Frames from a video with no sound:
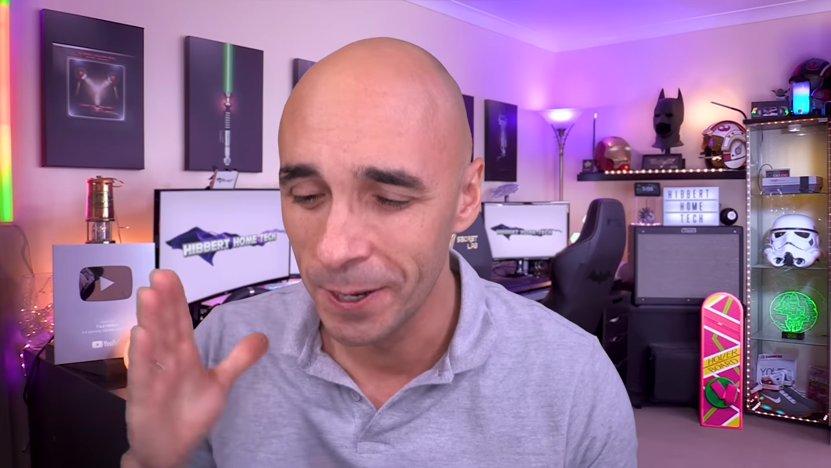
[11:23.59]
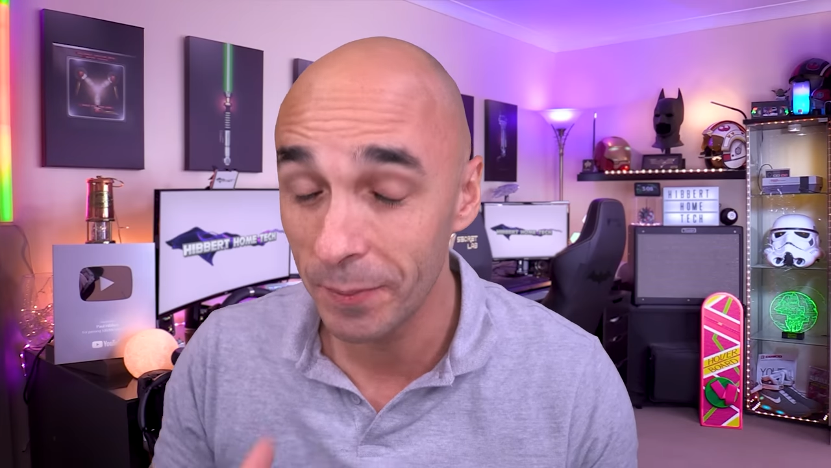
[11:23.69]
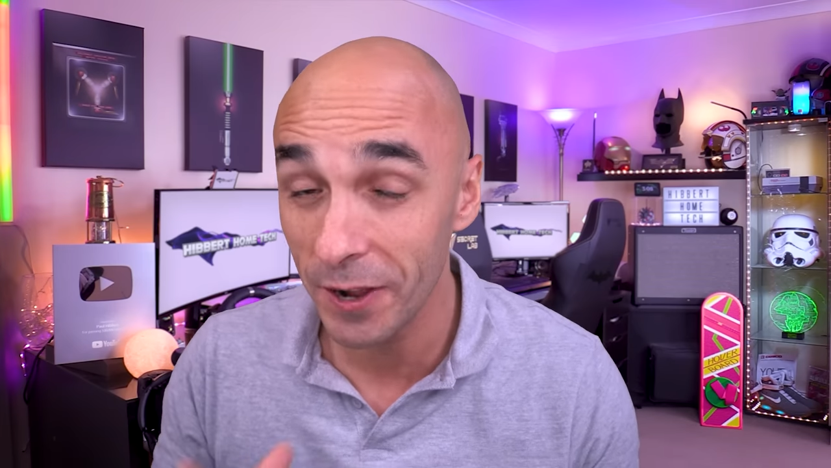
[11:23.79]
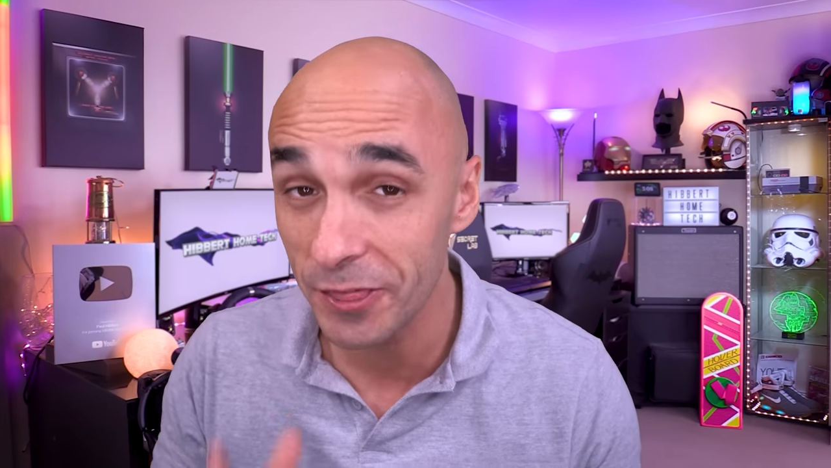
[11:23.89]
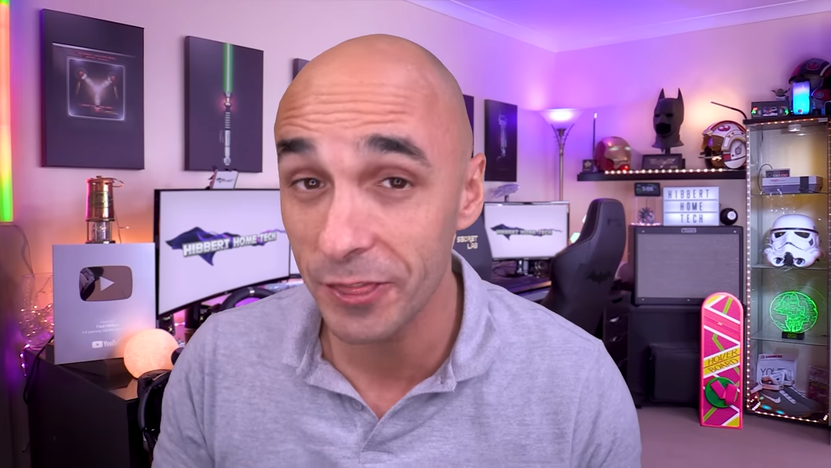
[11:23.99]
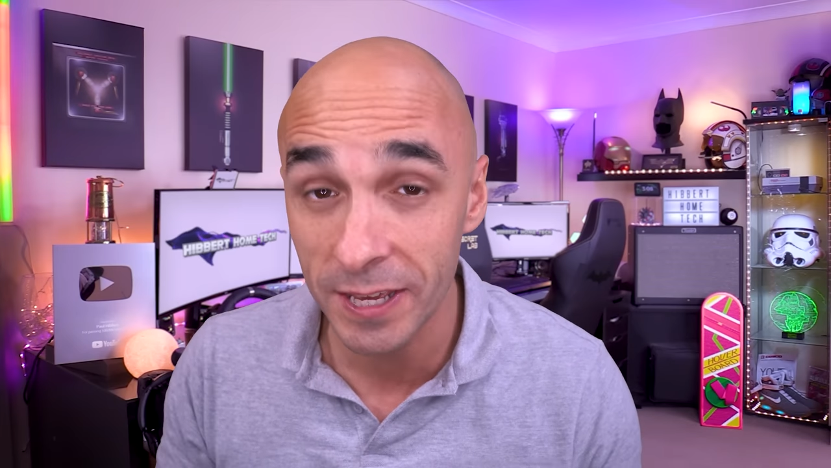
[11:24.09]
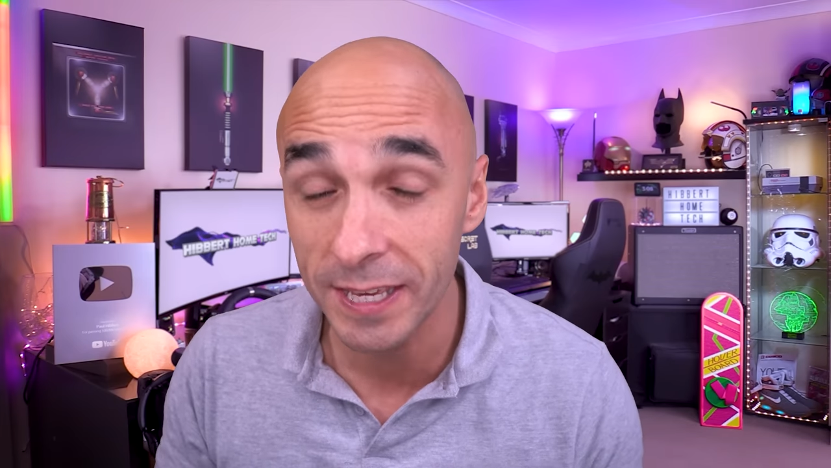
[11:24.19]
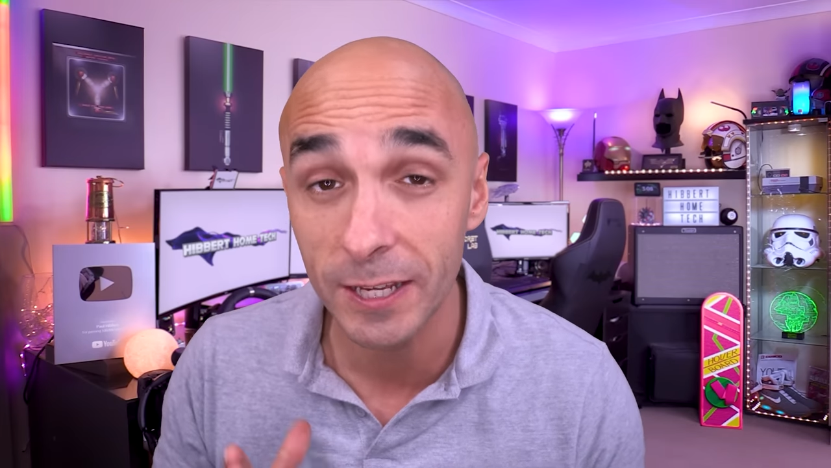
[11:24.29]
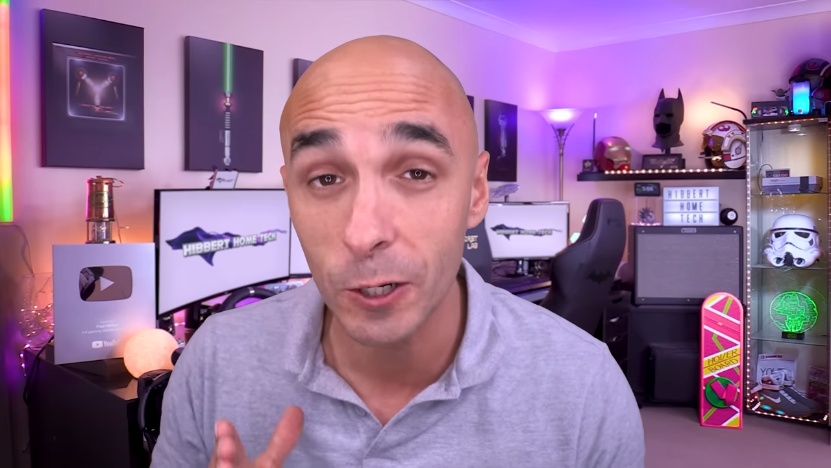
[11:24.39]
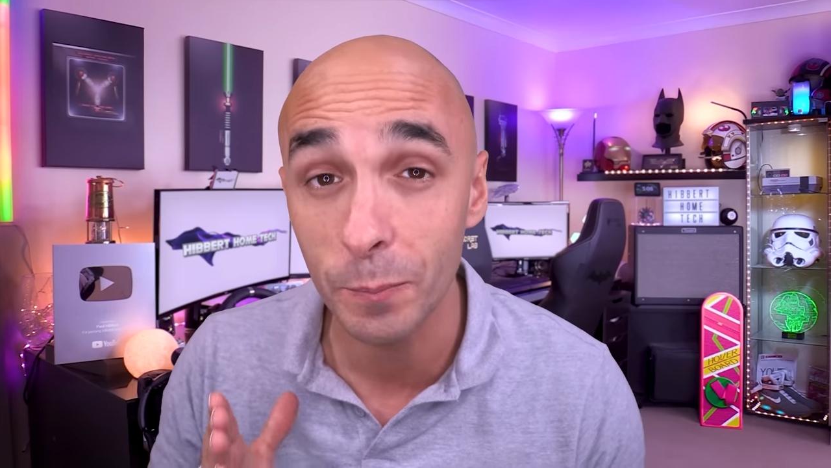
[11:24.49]
but I
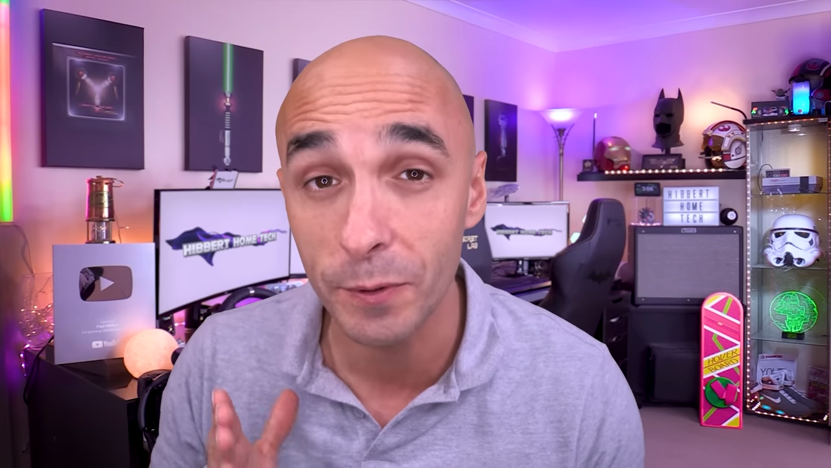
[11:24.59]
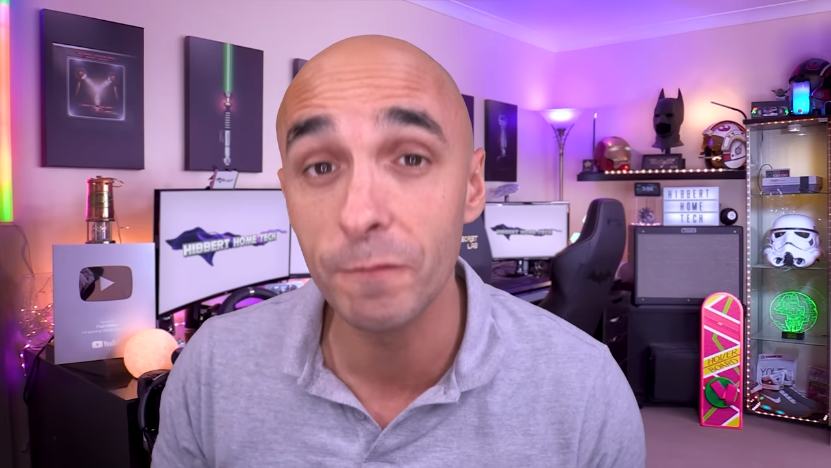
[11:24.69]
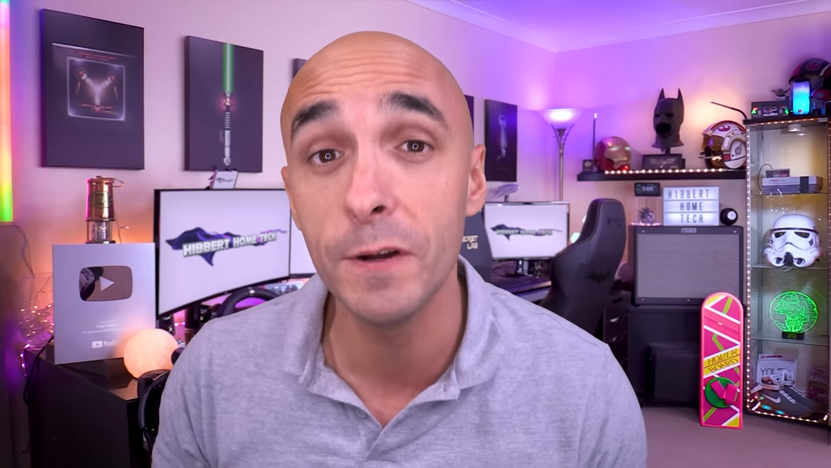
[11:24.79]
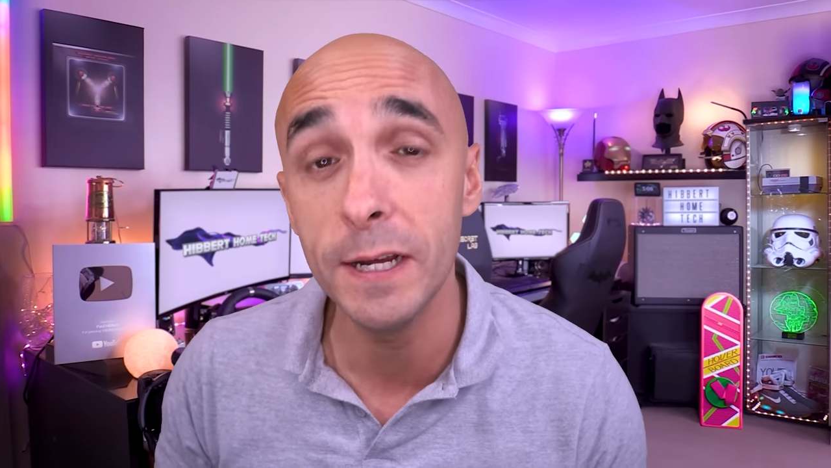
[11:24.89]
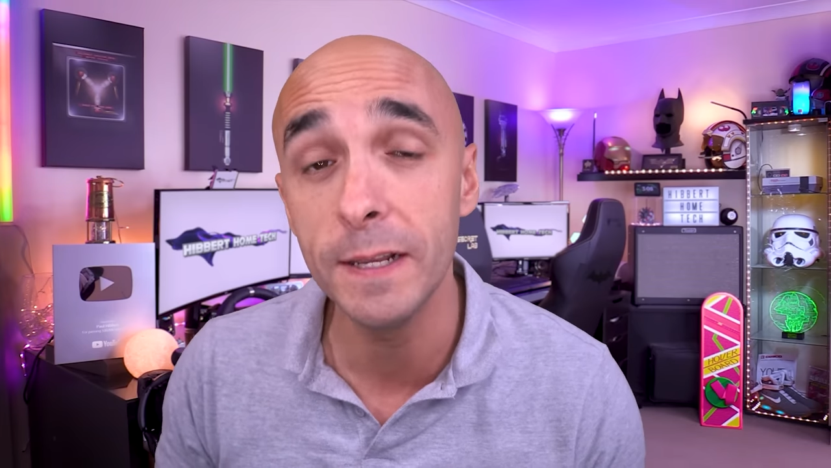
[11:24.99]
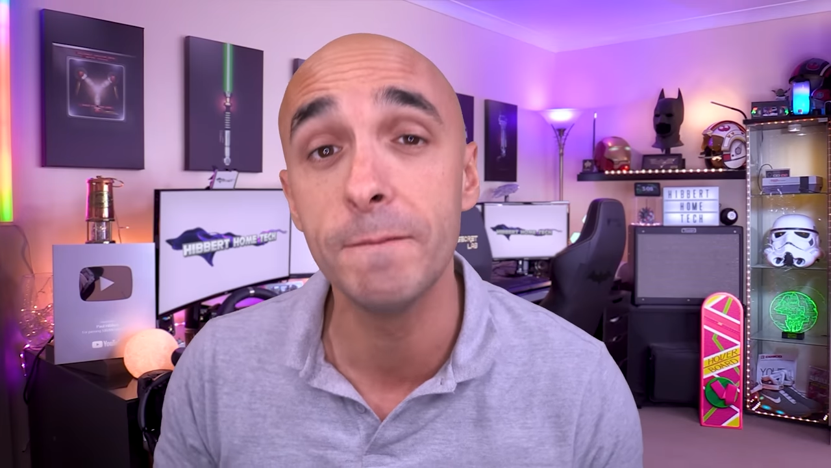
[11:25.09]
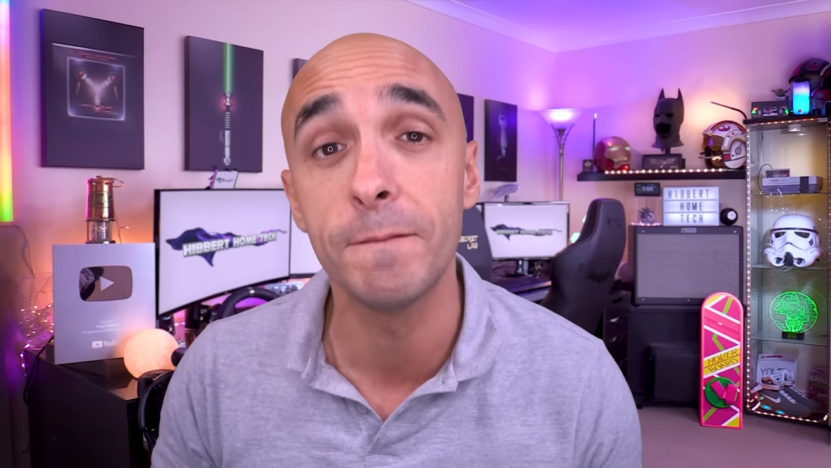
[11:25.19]
think it could be really